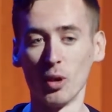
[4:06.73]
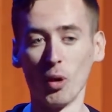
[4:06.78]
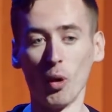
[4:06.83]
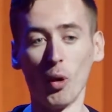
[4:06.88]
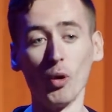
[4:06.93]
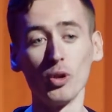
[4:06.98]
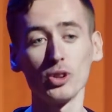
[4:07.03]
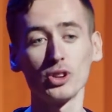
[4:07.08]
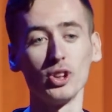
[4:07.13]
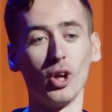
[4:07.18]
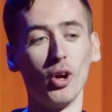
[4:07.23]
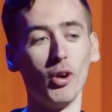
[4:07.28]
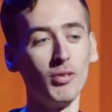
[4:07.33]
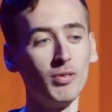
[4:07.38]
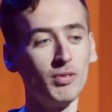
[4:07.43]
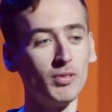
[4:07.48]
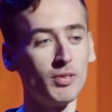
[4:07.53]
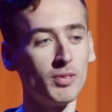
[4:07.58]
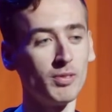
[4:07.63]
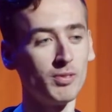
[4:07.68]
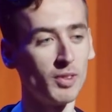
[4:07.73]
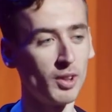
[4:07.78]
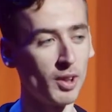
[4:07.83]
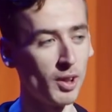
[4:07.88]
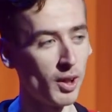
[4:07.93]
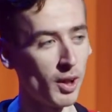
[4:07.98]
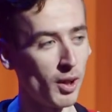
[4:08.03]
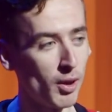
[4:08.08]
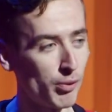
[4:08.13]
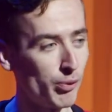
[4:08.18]
Also,
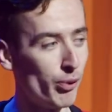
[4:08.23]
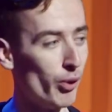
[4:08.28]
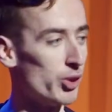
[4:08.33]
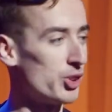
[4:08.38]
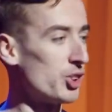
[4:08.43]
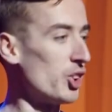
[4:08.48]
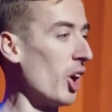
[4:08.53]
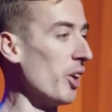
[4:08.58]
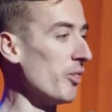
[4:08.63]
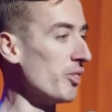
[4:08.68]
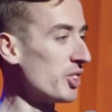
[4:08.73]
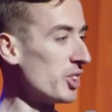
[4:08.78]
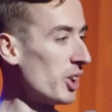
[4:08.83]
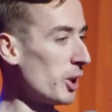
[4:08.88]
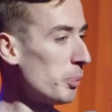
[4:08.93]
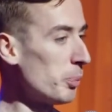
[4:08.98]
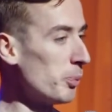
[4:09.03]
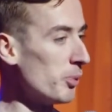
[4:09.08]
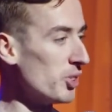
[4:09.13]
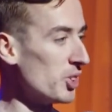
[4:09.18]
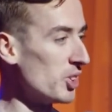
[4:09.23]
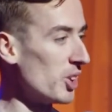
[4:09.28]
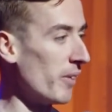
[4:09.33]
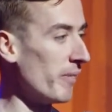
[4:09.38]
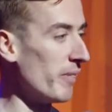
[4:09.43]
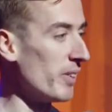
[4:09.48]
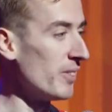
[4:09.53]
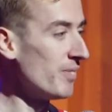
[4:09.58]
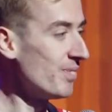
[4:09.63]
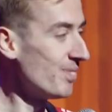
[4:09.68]
first time sleeping with
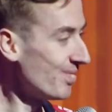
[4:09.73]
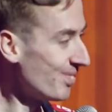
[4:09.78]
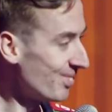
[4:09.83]
somebody.